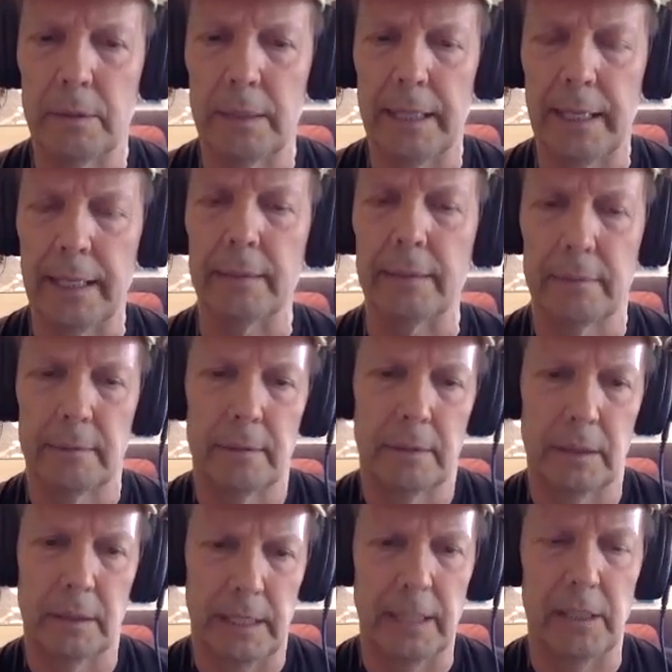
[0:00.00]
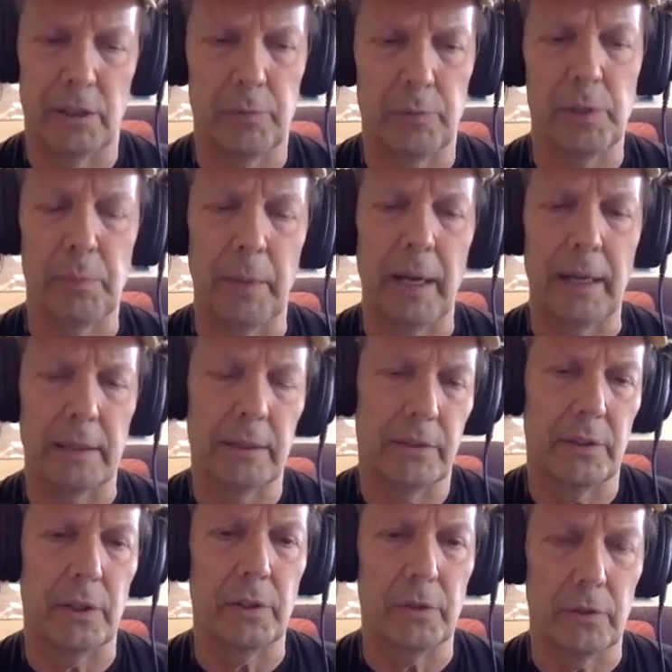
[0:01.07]
get us respect,
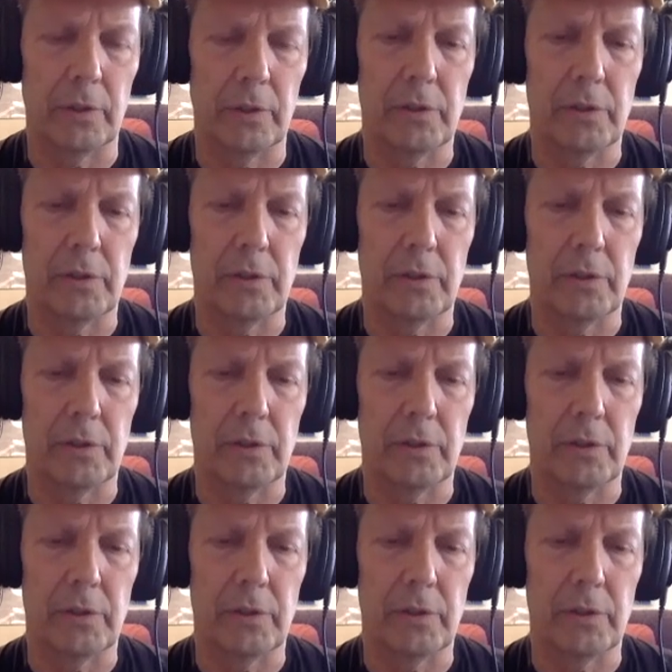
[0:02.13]
essentially,